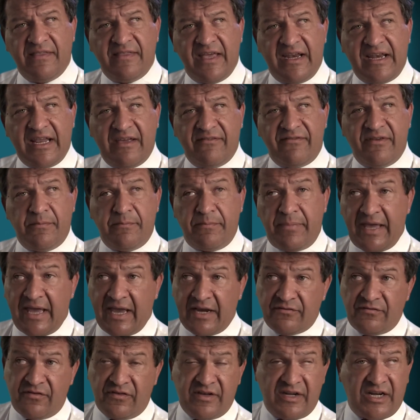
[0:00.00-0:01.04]
that have
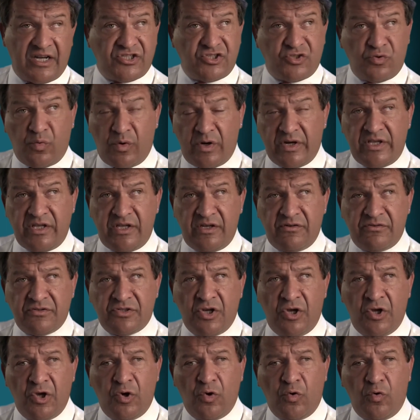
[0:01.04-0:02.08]
impact for the next 20 years,
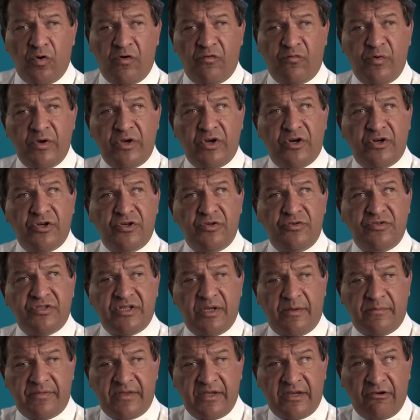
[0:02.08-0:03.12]
or if we're going to do
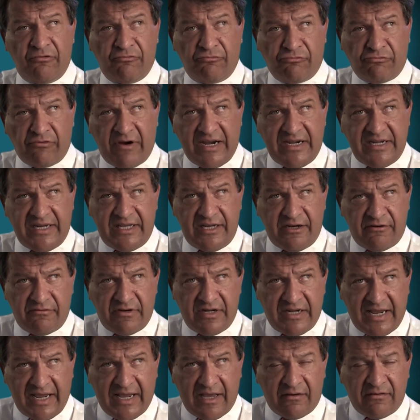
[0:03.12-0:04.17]
something right here
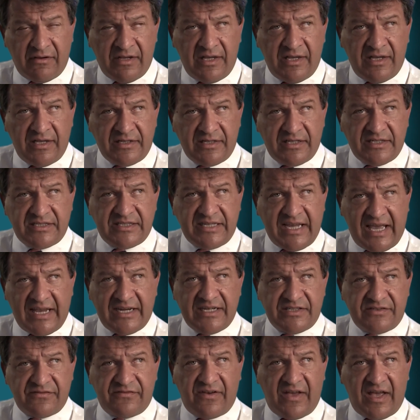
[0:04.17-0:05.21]
and now to
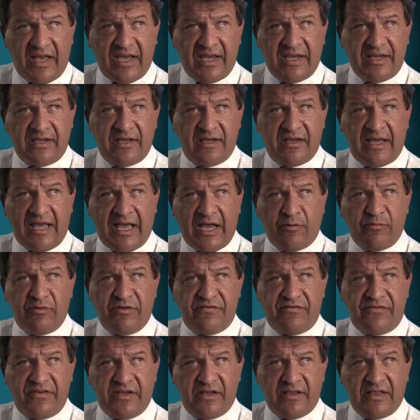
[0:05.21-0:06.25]
satisfy how we
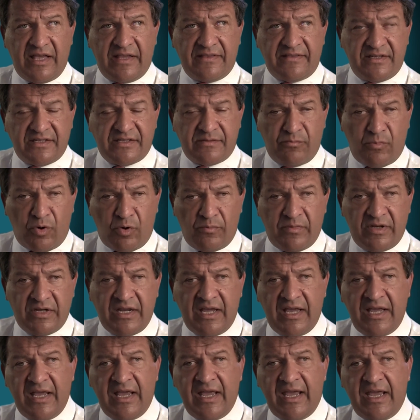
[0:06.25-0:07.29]
feel at this moment.
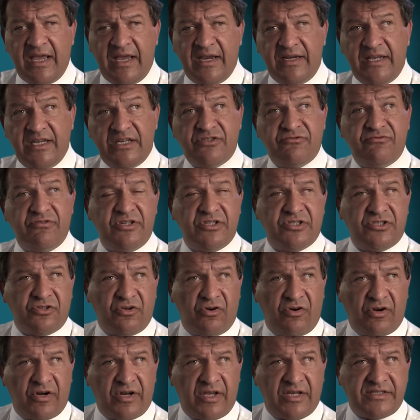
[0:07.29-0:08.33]
And history has
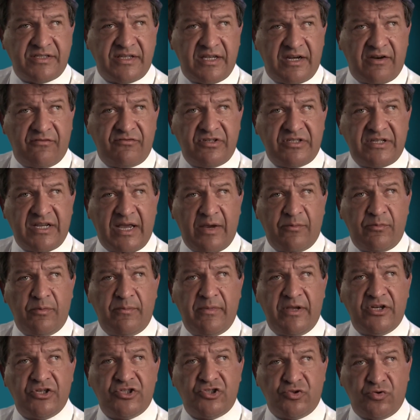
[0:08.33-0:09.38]
taught us that every time we
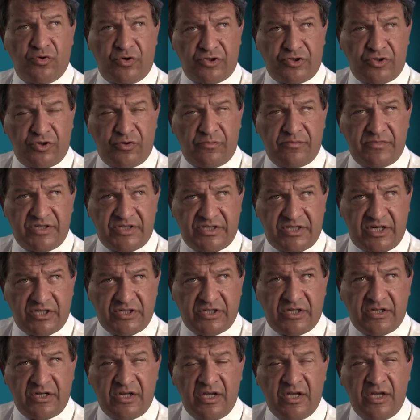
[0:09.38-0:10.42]
made a short-term
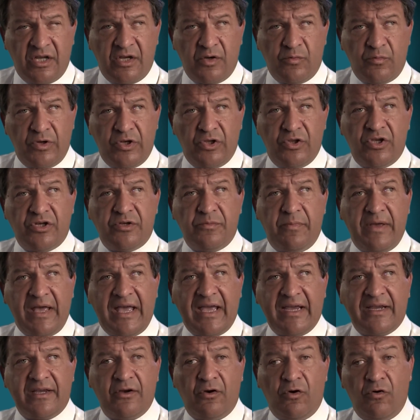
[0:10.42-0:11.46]
decision, we looked
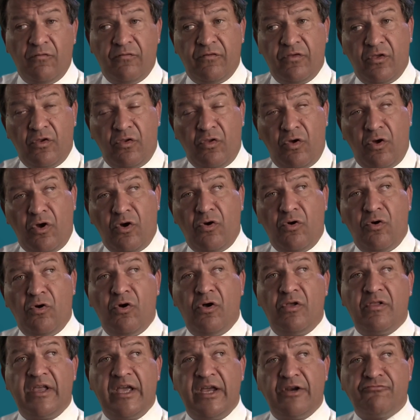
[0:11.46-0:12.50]
back over the long
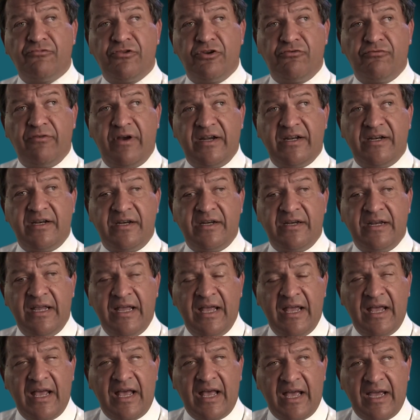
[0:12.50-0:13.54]
haul and regretted it.
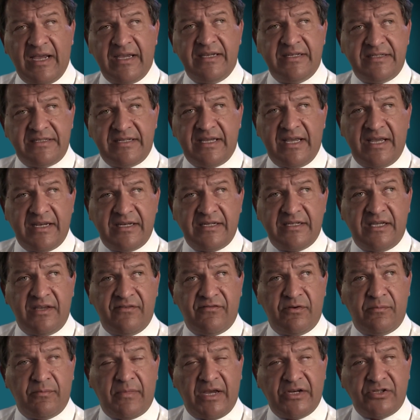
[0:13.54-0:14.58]
I intend,
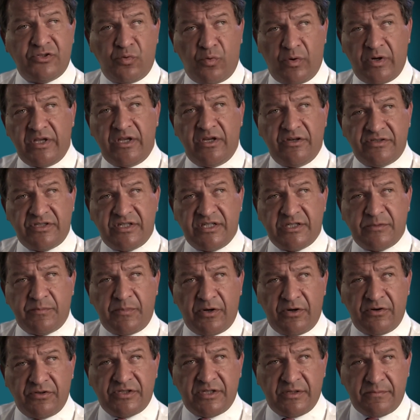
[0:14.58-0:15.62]
given my 20 years
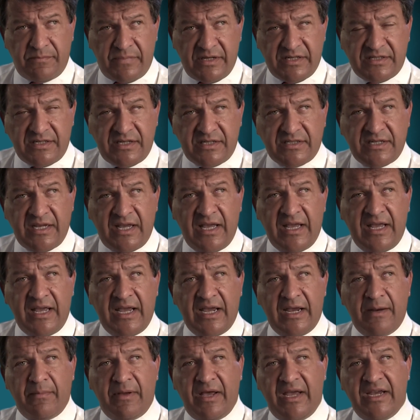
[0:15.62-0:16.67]
experience in business
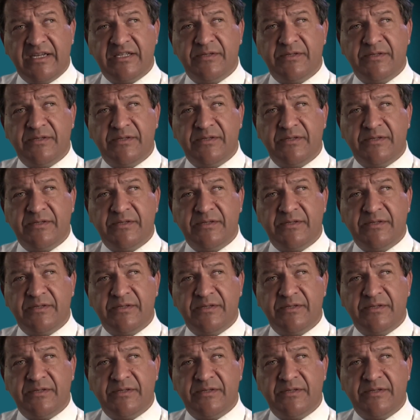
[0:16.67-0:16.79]
and my